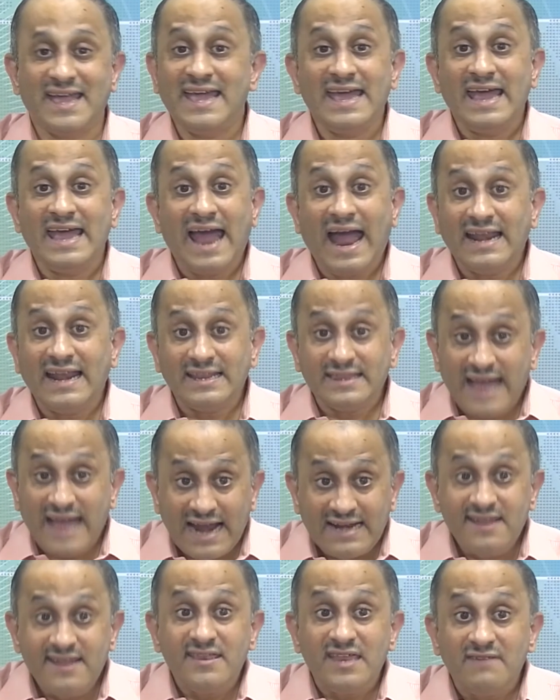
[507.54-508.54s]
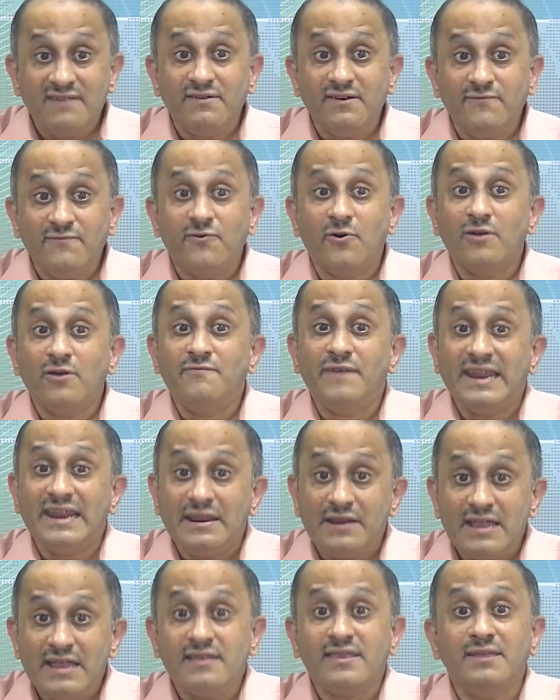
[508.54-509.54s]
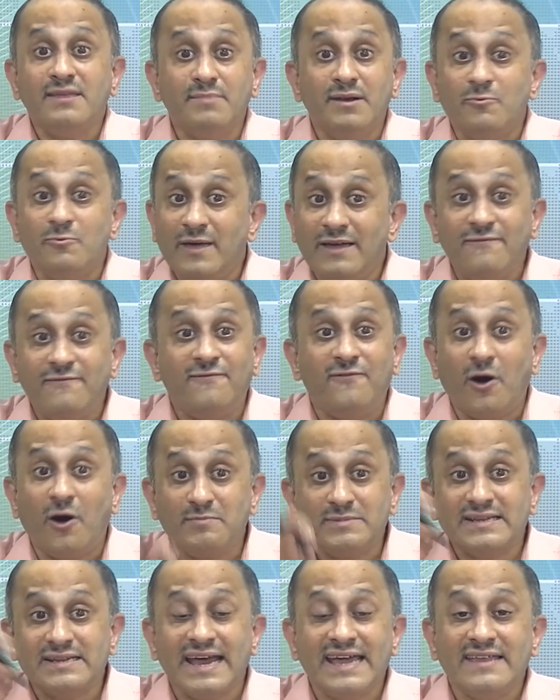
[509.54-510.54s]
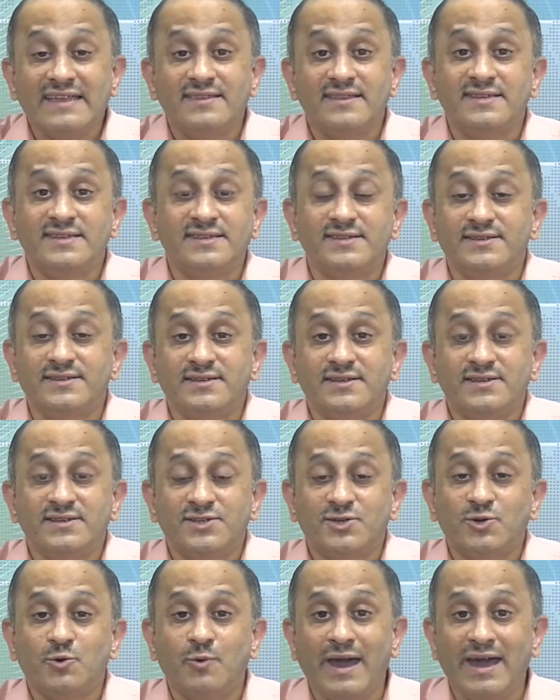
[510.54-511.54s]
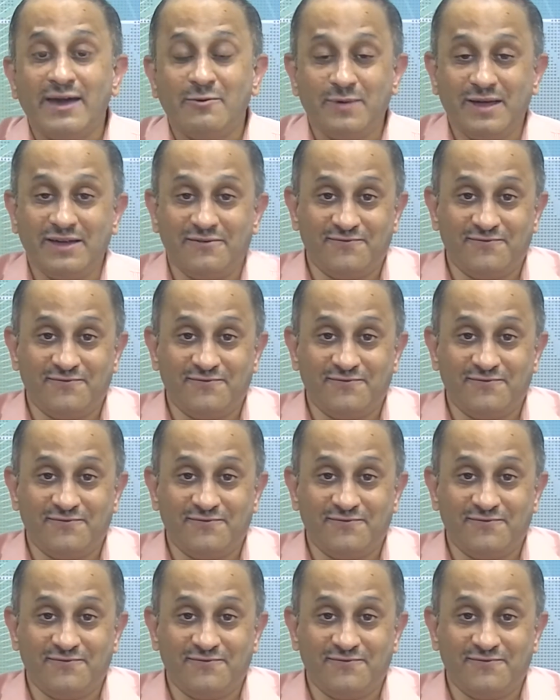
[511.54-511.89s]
And that is even for very reasonable waveforms like this square wave.